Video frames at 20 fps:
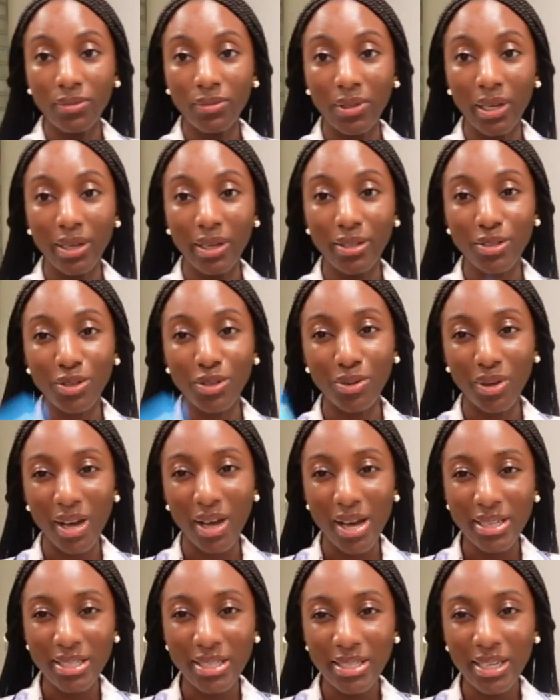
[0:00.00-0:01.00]
And so
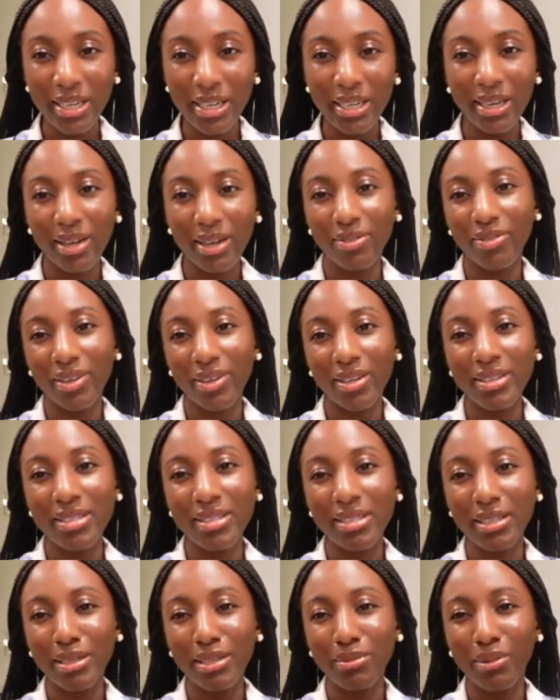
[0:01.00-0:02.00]
last night I fell
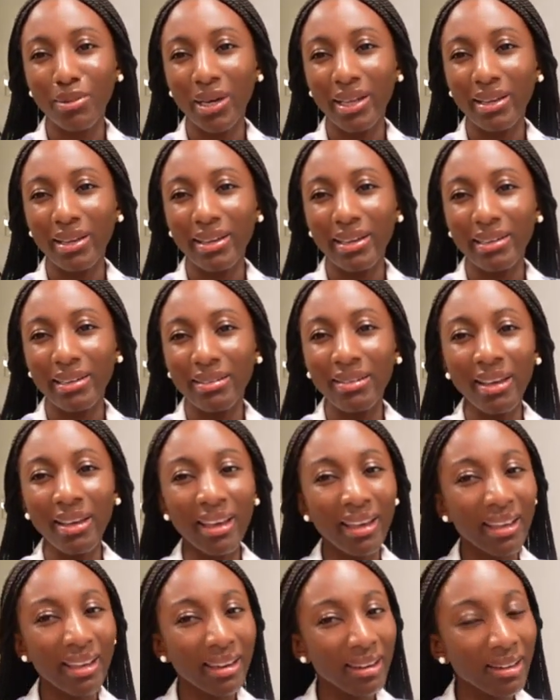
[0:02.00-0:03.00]
asleep at like
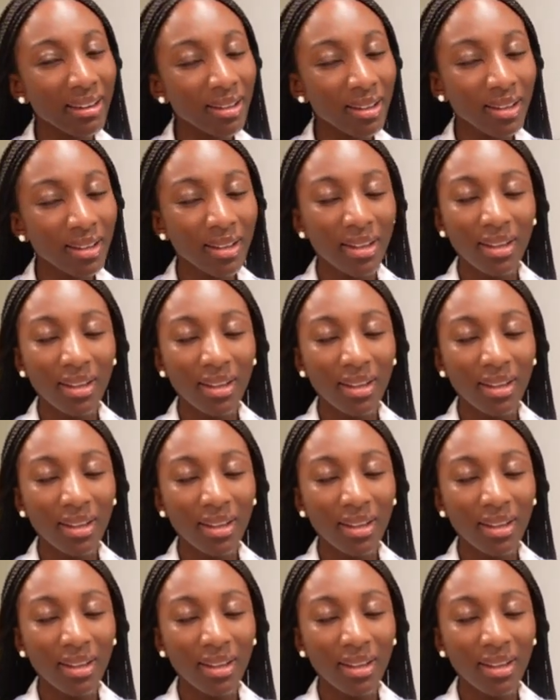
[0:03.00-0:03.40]
10.